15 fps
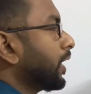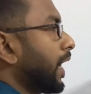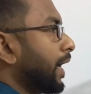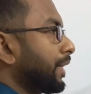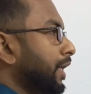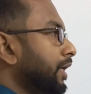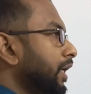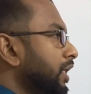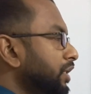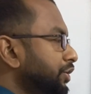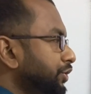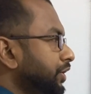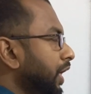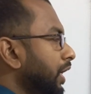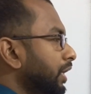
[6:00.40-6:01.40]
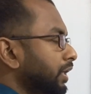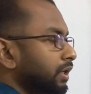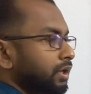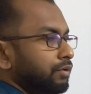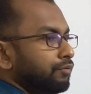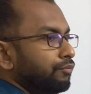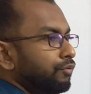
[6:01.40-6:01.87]
at that instant
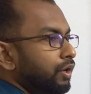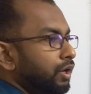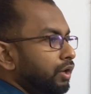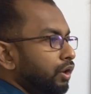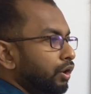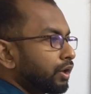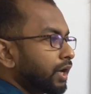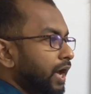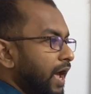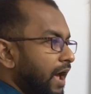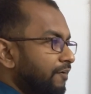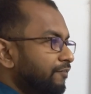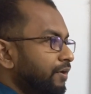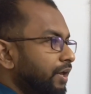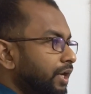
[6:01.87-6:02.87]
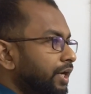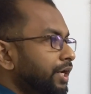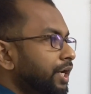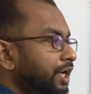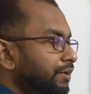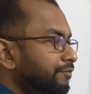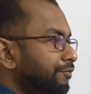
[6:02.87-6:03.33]
will not have any
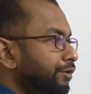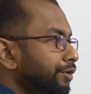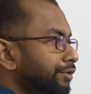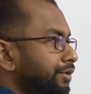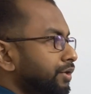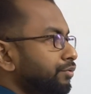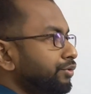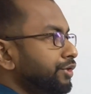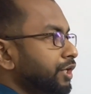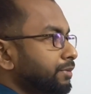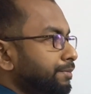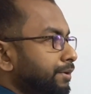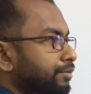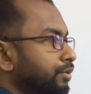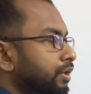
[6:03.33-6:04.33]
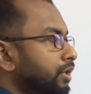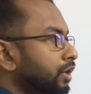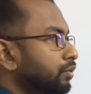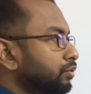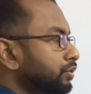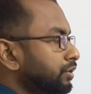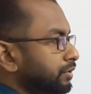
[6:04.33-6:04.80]
relative velocity with respect to the
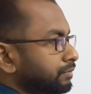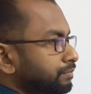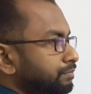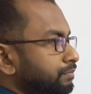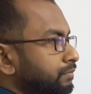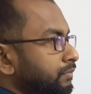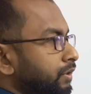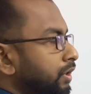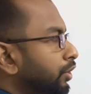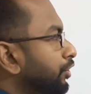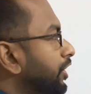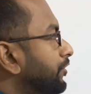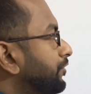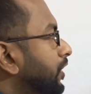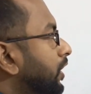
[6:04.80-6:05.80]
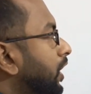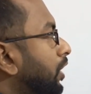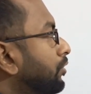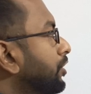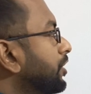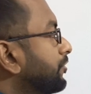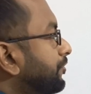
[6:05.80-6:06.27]
ground. Now if the
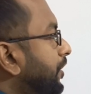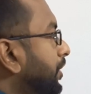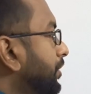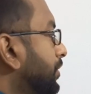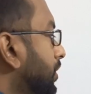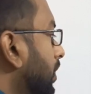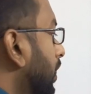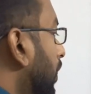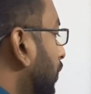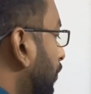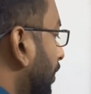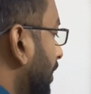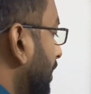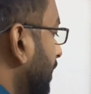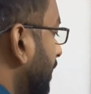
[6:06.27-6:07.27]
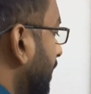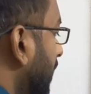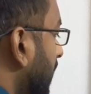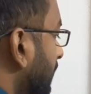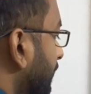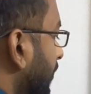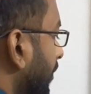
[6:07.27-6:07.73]
ground is fixed, what is the
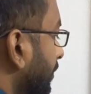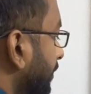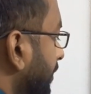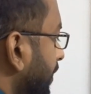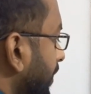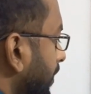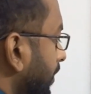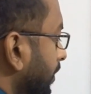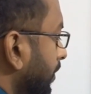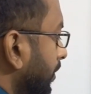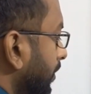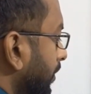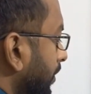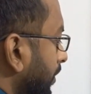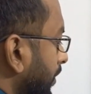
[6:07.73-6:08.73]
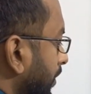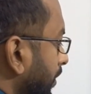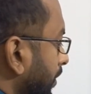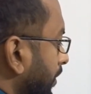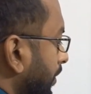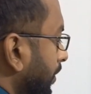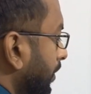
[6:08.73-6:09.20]
relative velocity
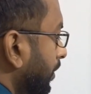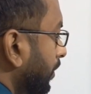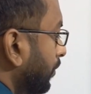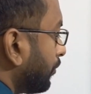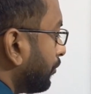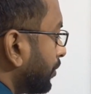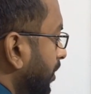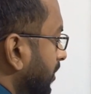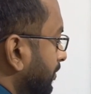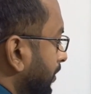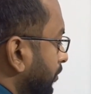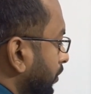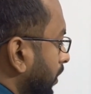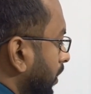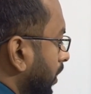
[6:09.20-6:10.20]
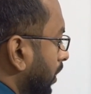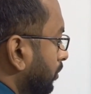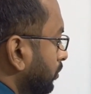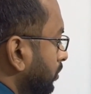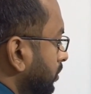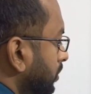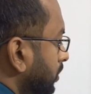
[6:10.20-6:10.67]
with respect to the
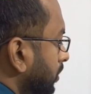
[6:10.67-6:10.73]
ground?